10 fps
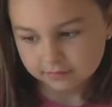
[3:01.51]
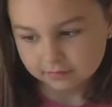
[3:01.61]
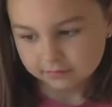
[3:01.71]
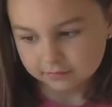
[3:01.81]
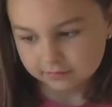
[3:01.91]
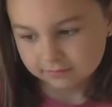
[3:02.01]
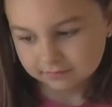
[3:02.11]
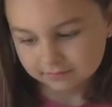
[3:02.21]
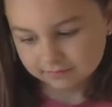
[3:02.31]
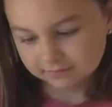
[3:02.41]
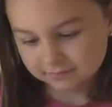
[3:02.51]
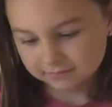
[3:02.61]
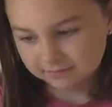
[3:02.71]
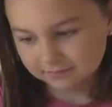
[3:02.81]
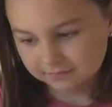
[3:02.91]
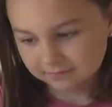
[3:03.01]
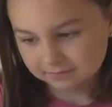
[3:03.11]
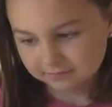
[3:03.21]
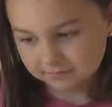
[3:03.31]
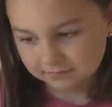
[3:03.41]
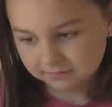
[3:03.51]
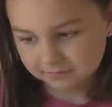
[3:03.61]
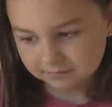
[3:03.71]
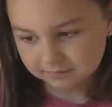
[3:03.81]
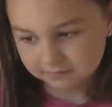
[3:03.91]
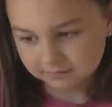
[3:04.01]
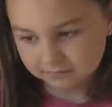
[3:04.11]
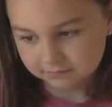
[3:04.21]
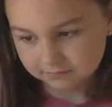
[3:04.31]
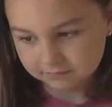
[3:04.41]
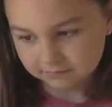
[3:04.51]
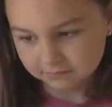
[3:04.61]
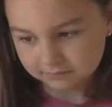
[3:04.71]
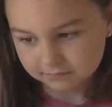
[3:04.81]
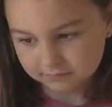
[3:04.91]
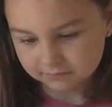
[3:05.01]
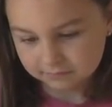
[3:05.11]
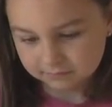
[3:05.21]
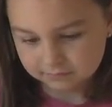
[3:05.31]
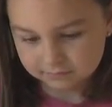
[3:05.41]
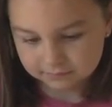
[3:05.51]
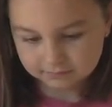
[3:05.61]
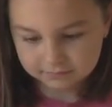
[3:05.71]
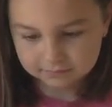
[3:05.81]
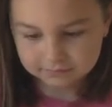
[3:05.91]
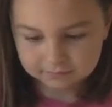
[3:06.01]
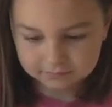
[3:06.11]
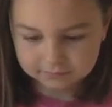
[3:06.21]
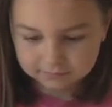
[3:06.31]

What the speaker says: Nobody speaks.